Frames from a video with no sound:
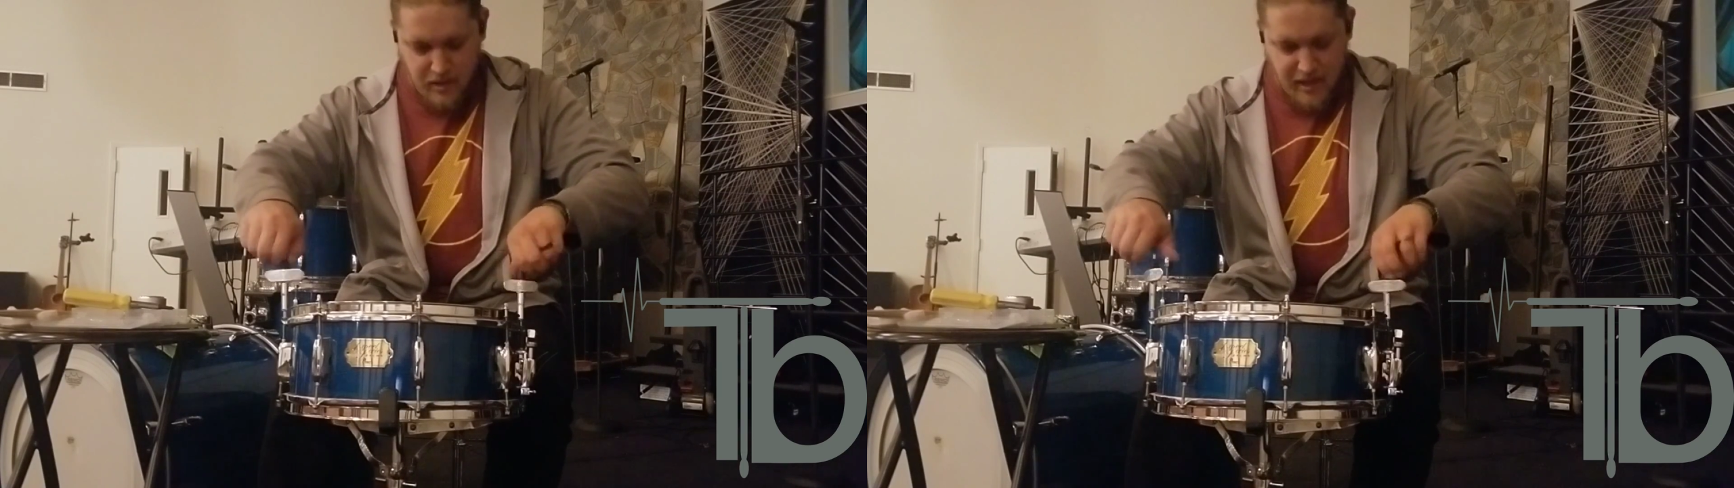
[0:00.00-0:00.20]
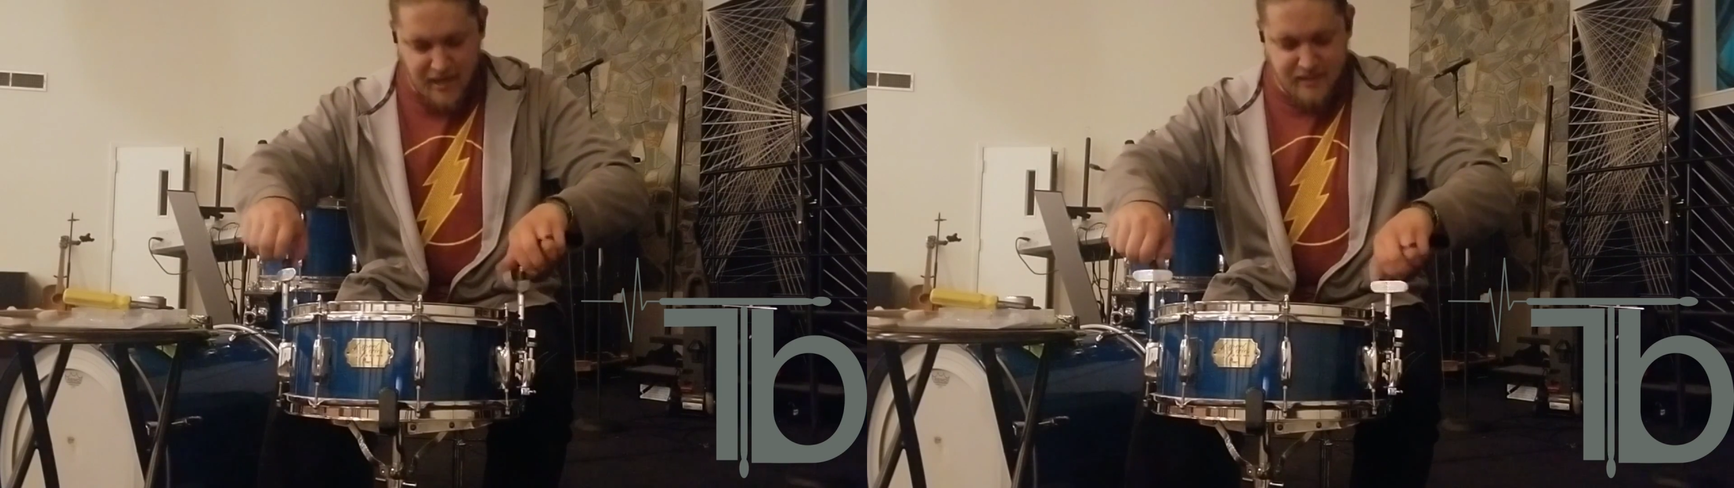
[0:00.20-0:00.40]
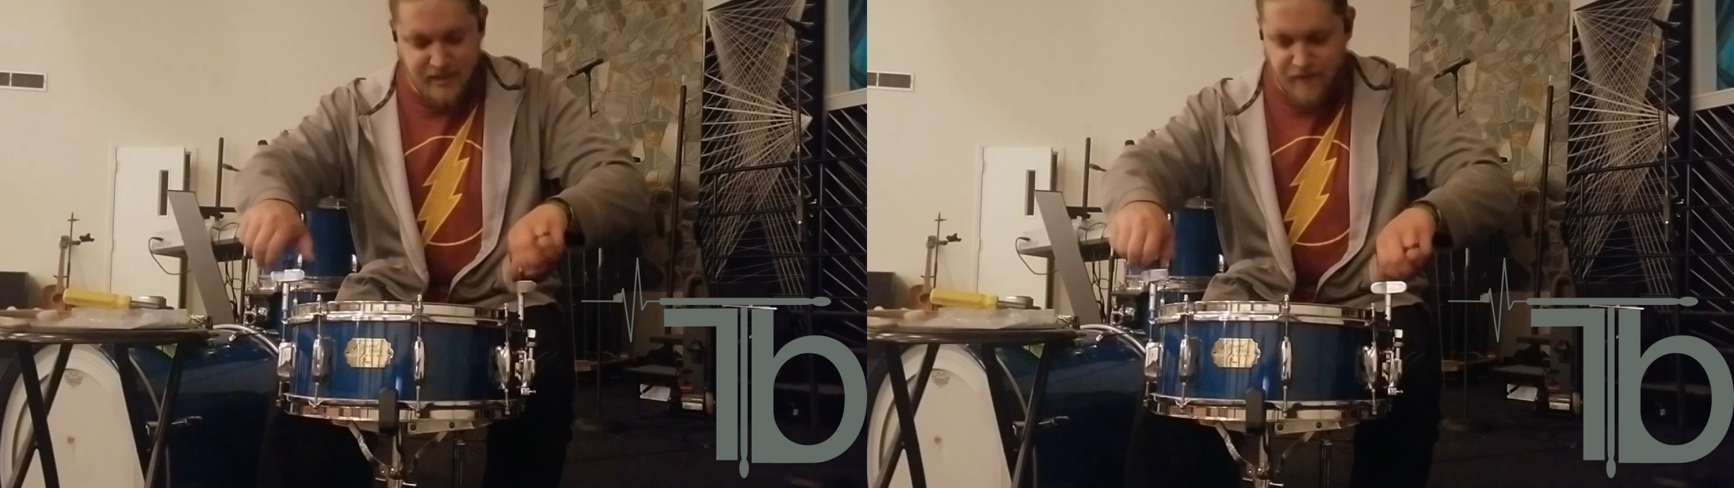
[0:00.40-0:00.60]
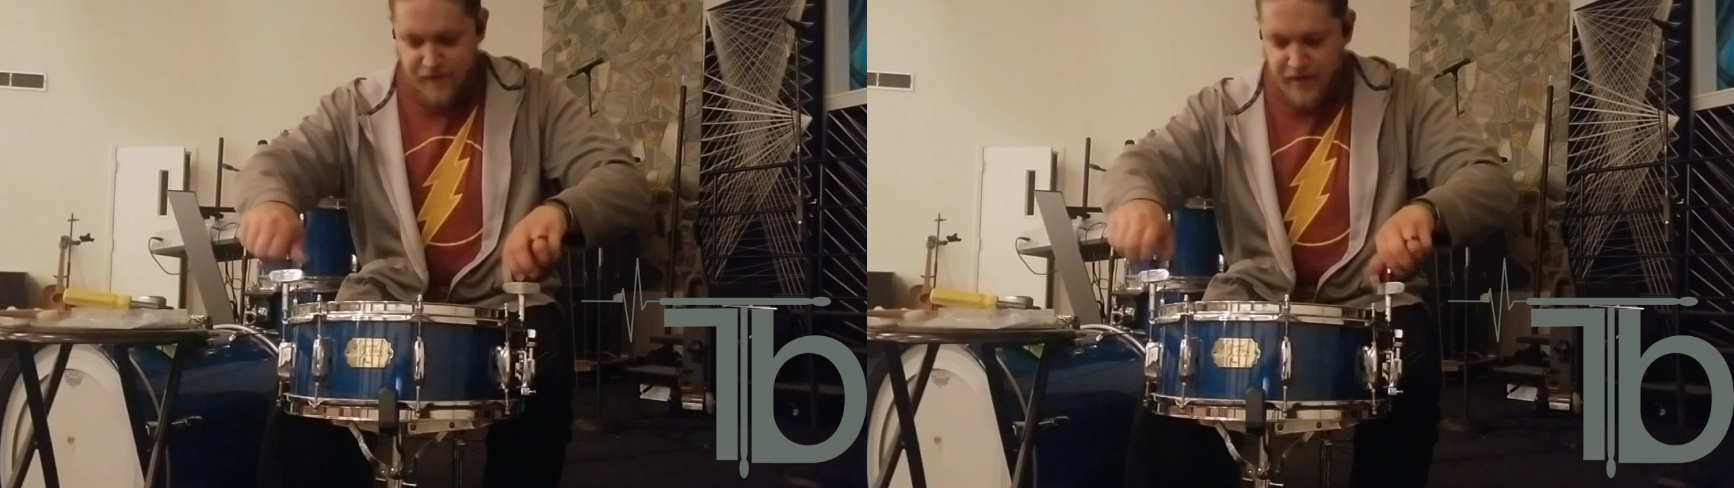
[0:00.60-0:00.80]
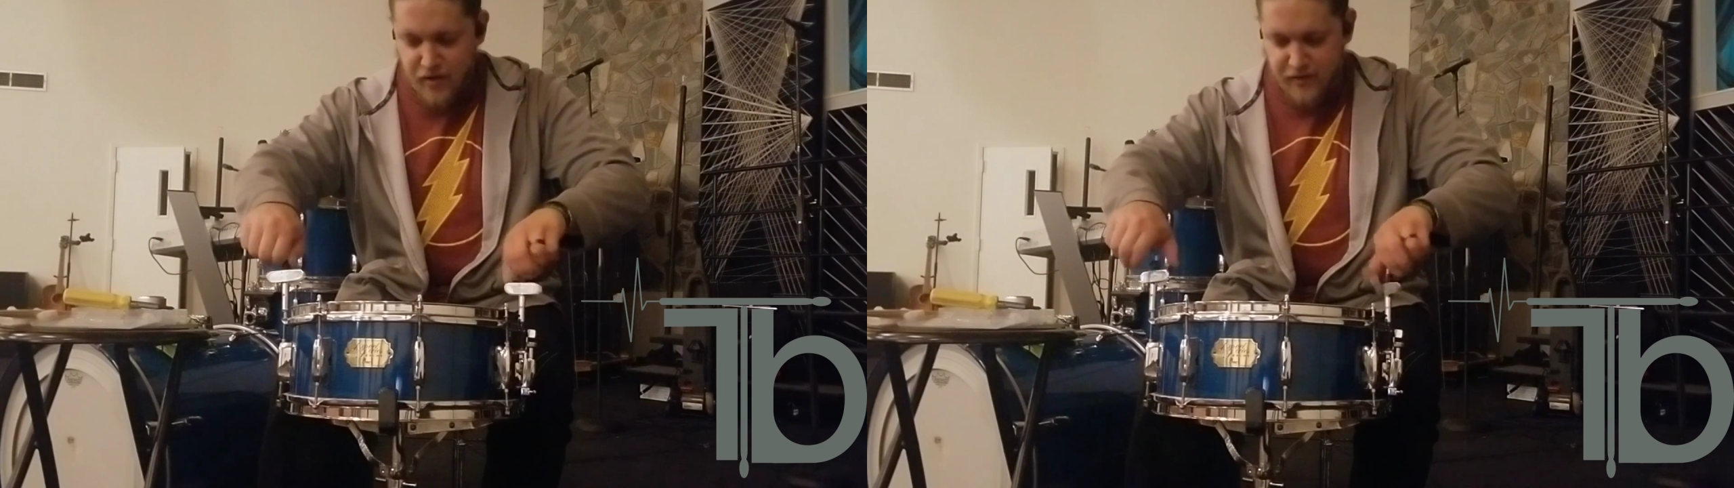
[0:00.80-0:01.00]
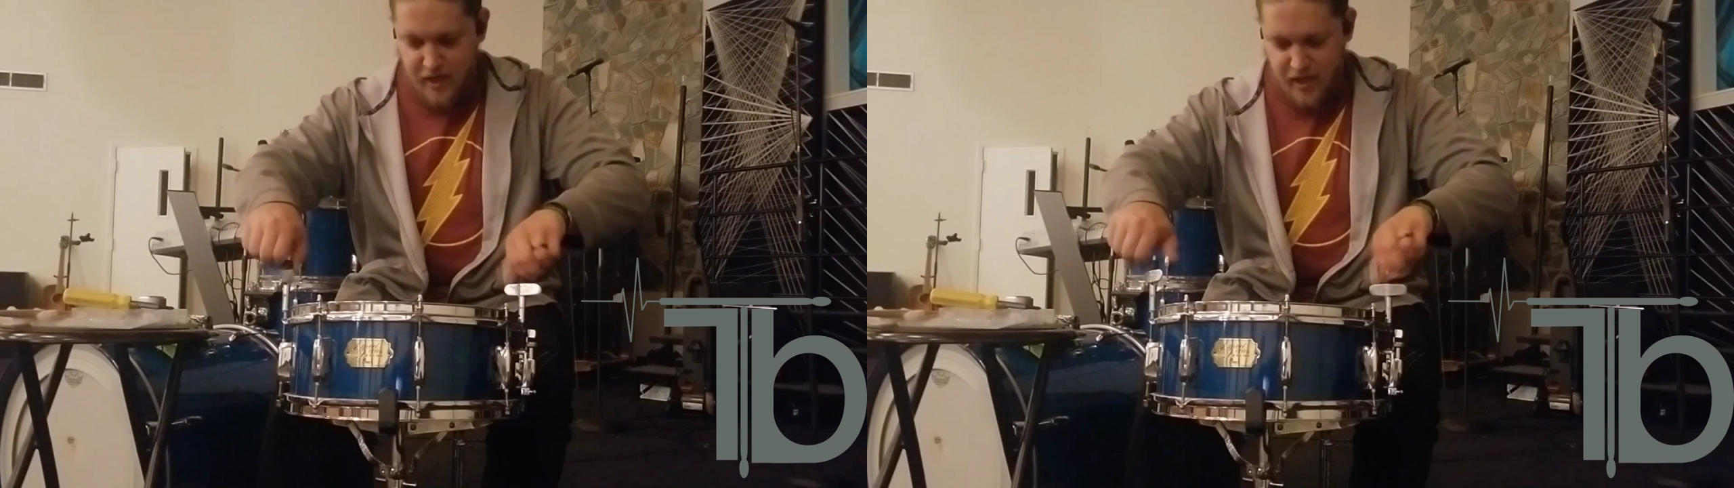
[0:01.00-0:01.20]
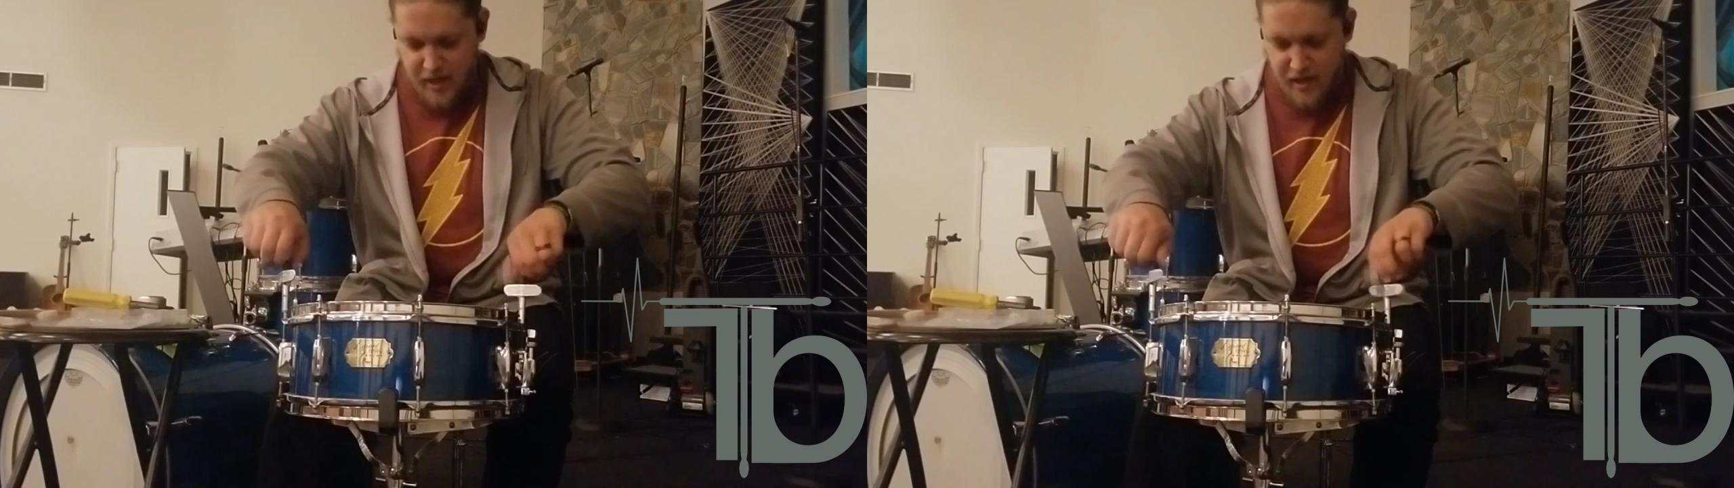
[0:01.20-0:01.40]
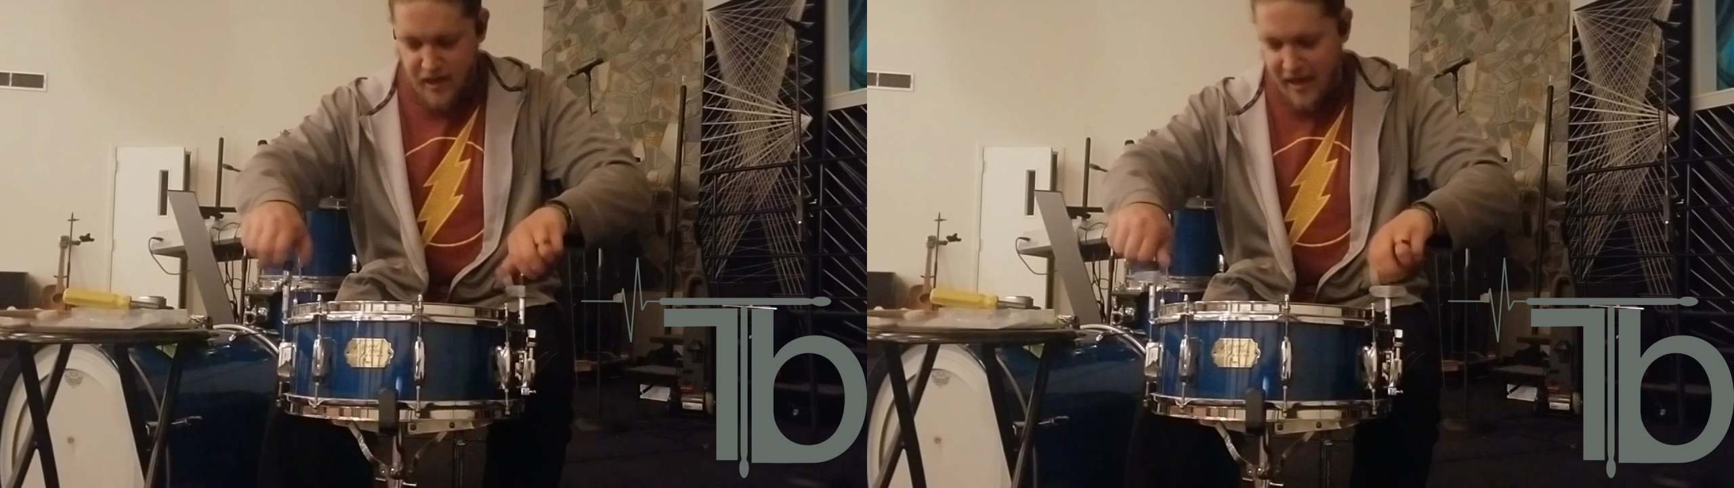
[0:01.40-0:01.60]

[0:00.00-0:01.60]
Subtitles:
And instead of finger tightening it,